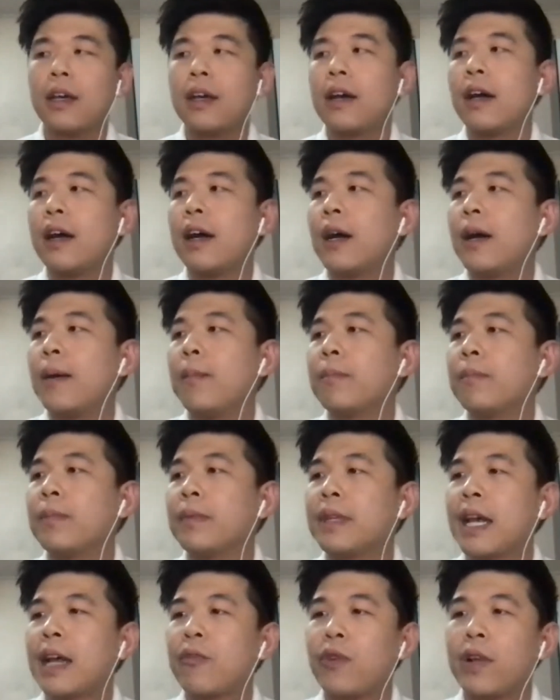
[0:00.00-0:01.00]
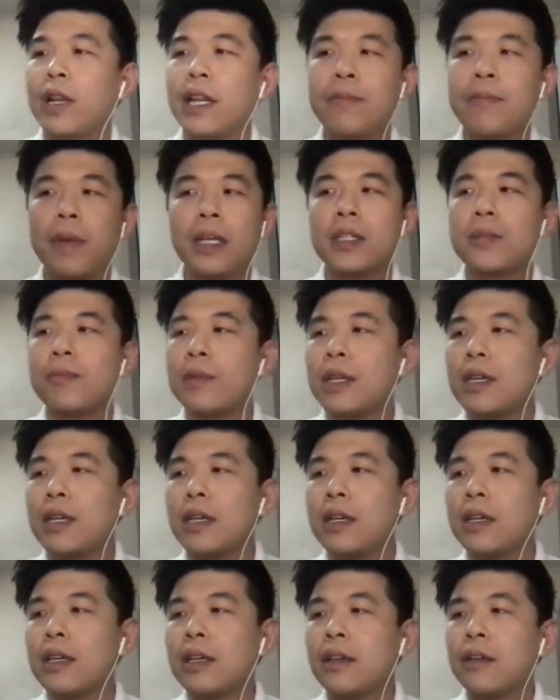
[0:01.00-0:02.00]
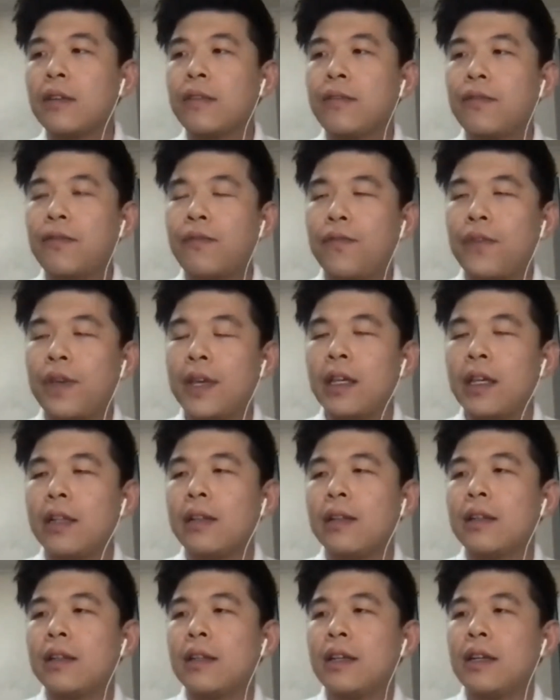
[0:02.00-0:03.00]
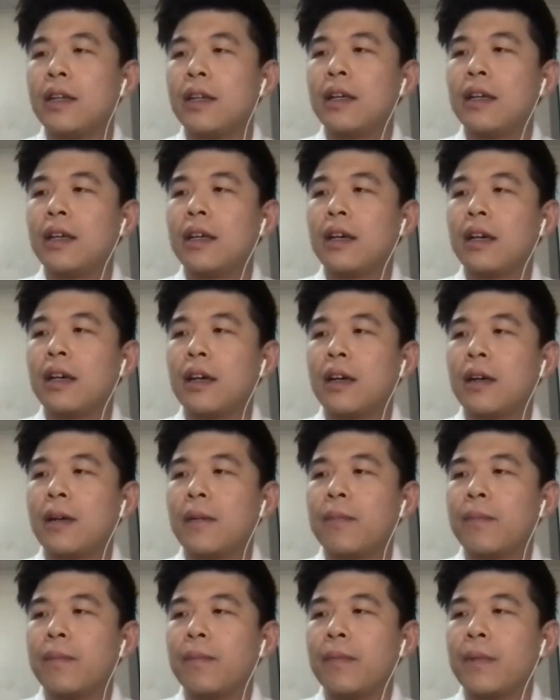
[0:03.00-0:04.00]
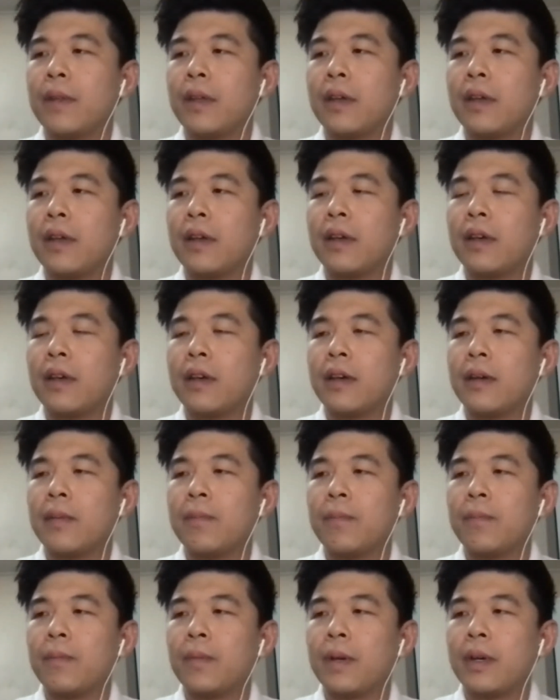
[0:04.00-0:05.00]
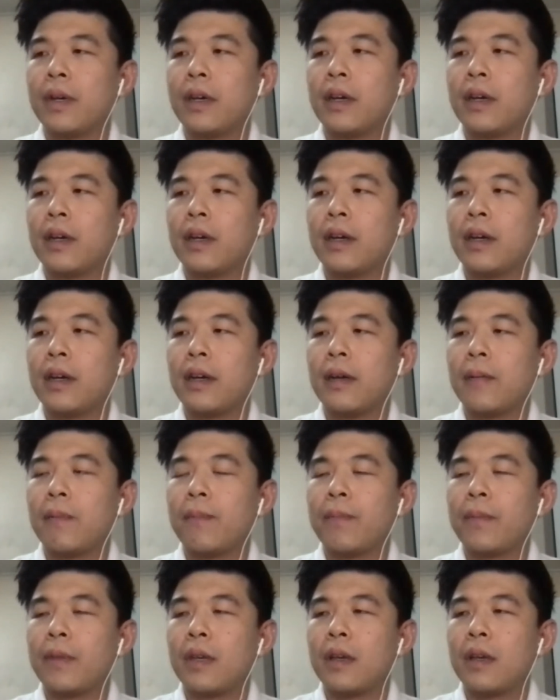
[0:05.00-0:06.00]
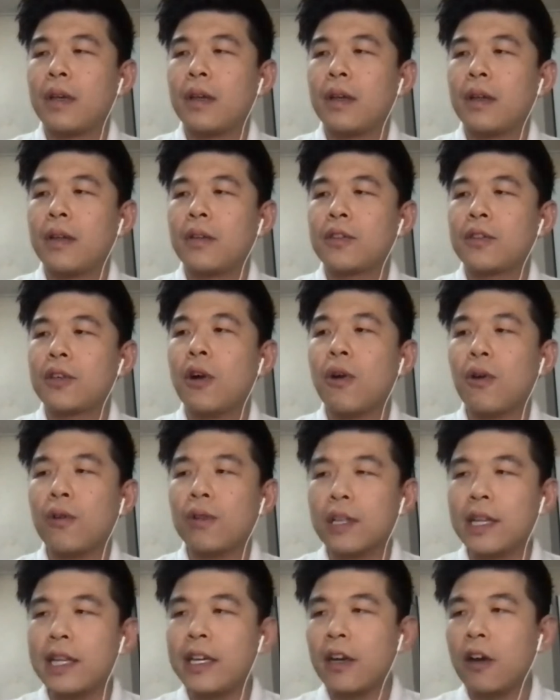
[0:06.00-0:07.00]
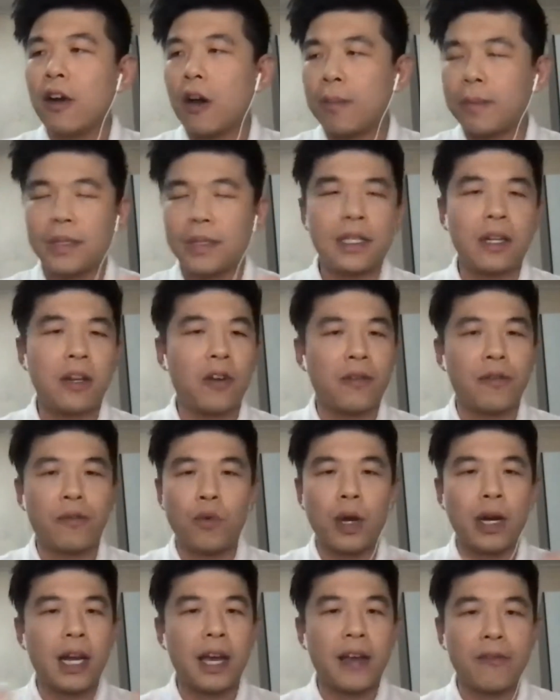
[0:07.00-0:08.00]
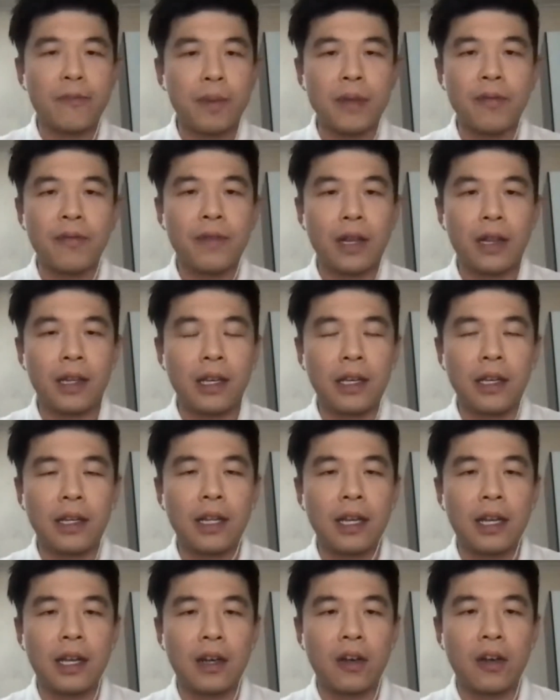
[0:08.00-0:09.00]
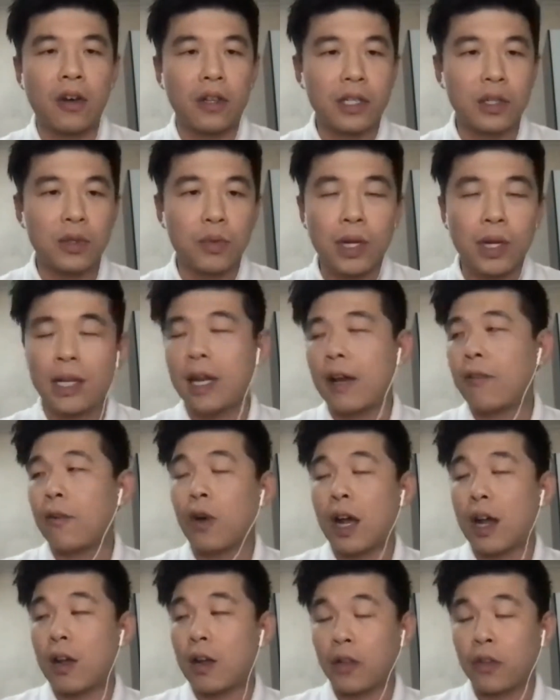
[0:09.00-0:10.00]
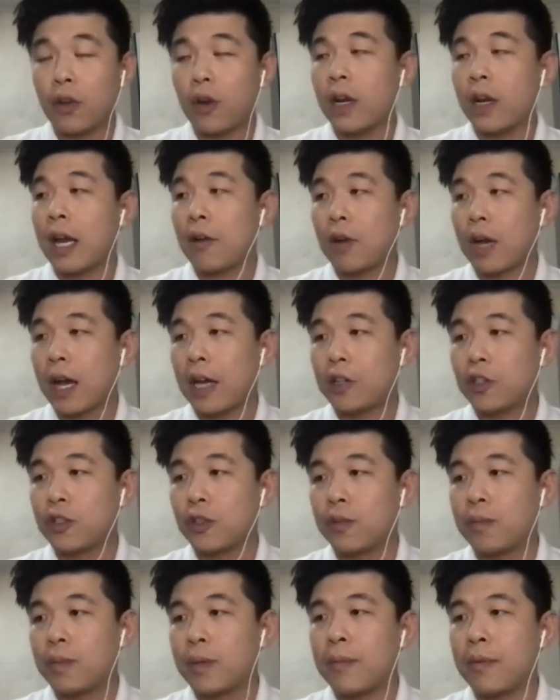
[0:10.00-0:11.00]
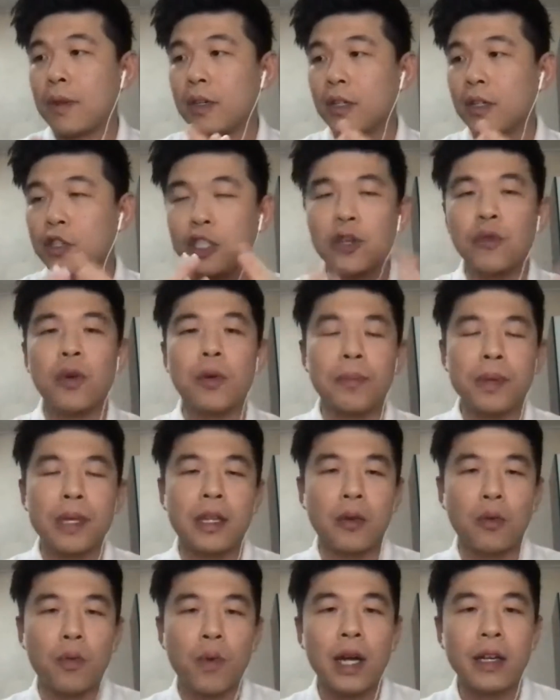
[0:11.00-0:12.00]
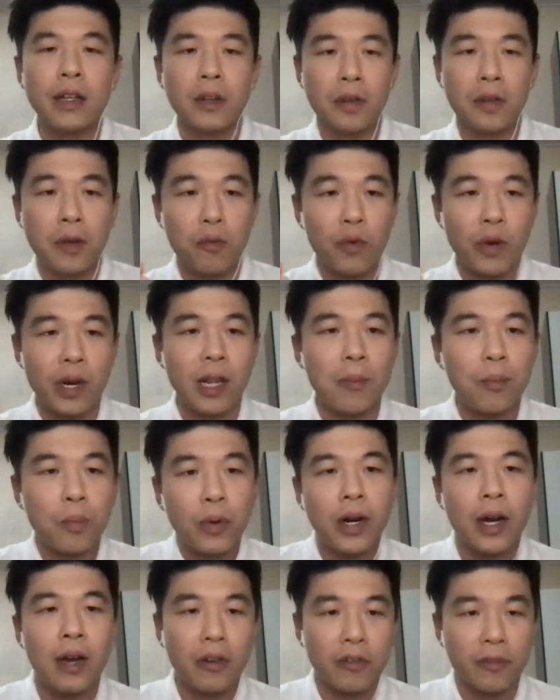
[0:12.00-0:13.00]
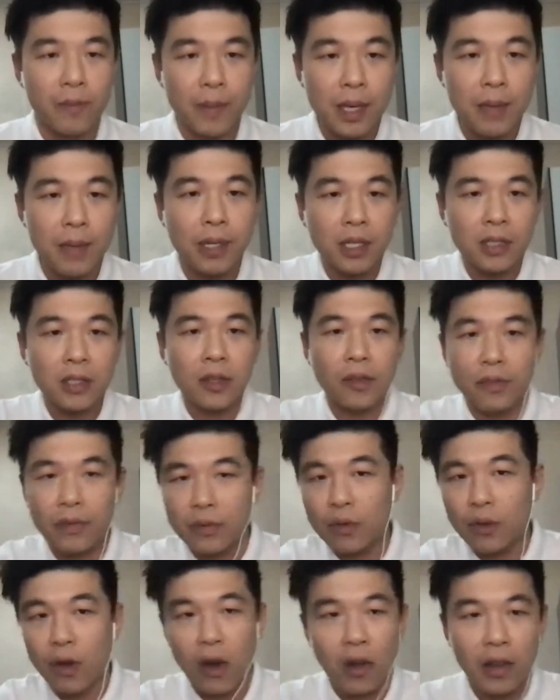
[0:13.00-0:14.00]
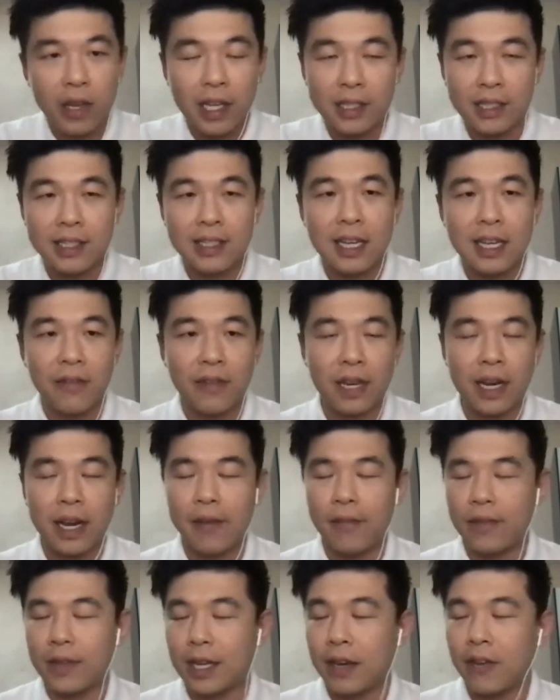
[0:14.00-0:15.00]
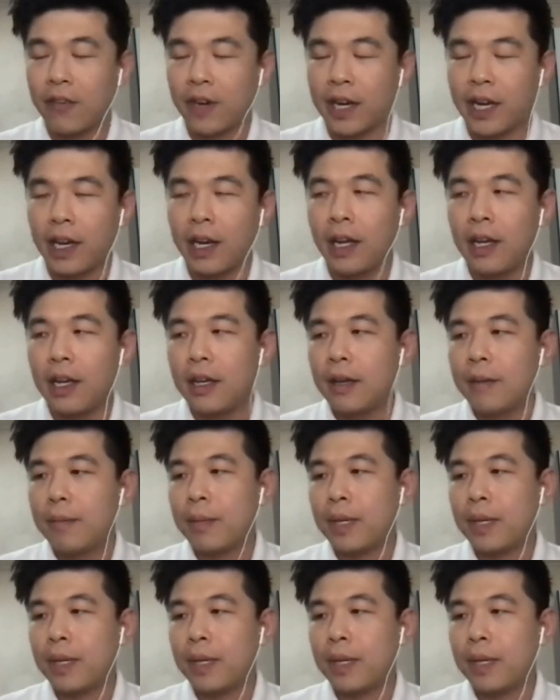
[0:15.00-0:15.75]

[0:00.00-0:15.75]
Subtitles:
That really makes me feel um, uh, uh, uh, totally opposite of what I've been feeling all this while. I thought she would be the one that really proud of me because of all that stuff that I've done, right? But